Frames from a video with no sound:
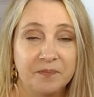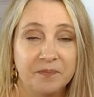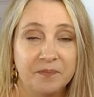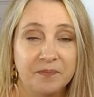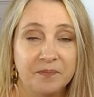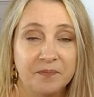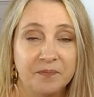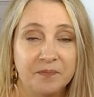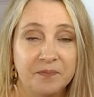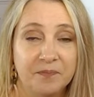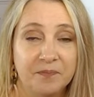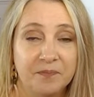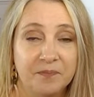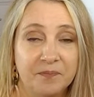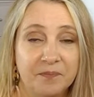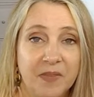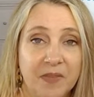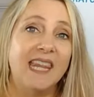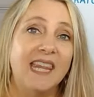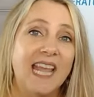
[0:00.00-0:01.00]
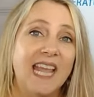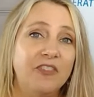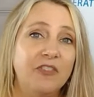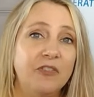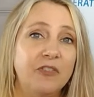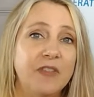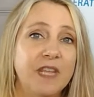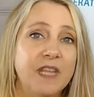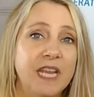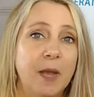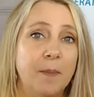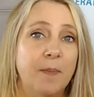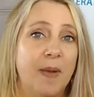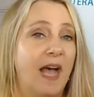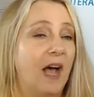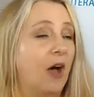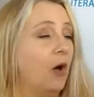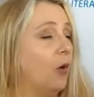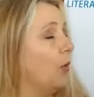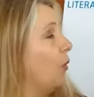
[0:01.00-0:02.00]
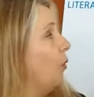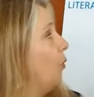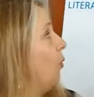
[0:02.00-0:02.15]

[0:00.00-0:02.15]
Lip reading: And so let's think about